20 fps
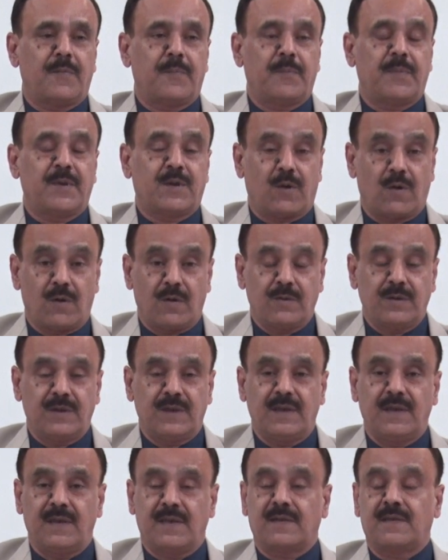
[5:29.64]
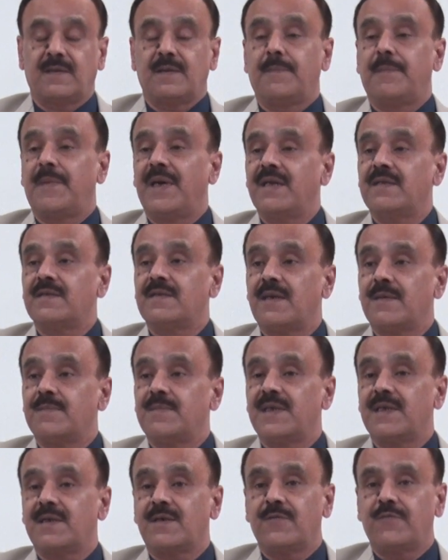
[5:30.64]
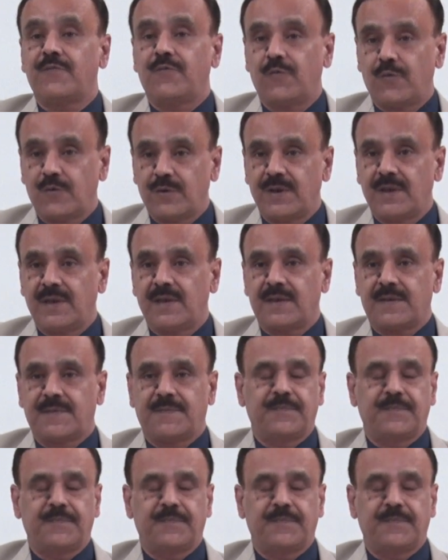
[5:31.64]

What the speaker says: Pathology is the main subject of fourth year.